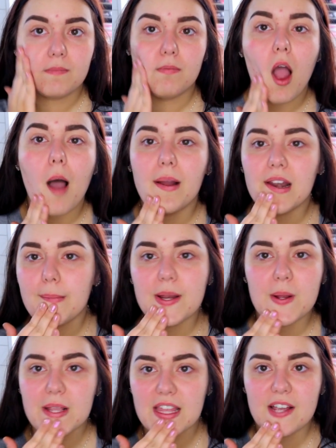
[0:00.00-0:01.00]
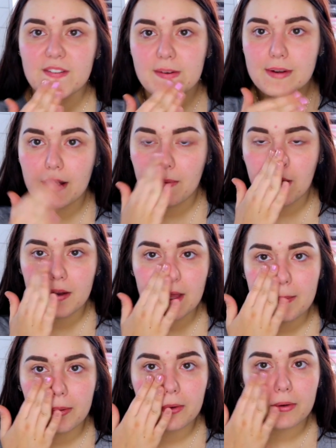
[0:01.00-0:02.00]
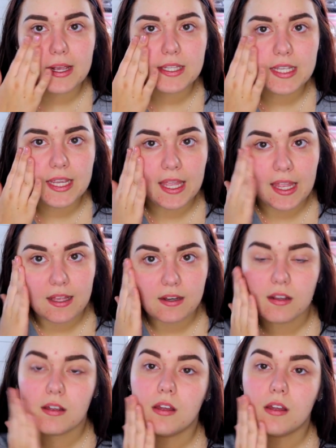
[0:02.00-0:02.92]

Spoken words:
probably gonna be doing that from now on, like pressing it.